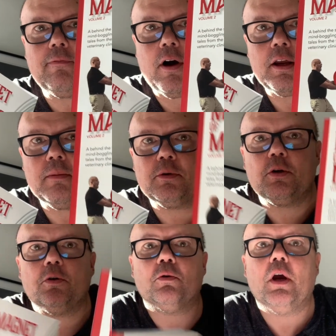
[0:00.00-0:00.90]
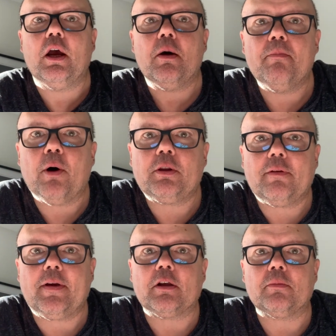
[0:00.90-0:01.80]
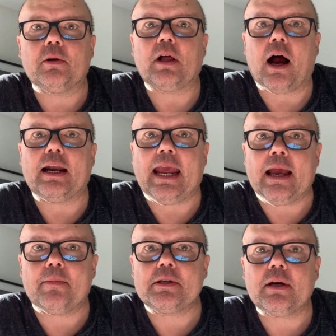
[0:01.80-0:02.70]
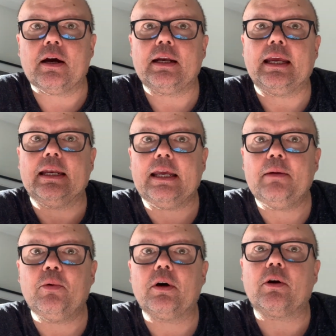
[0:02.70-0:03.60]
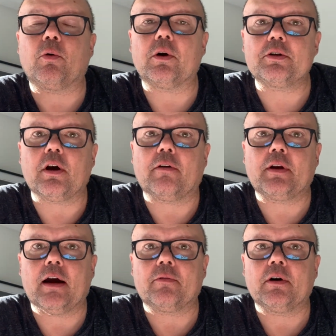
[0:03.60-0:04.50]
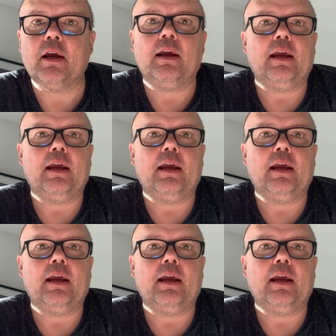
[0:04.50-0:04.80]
Volume 2, both available on Amazon in ebook or softcover.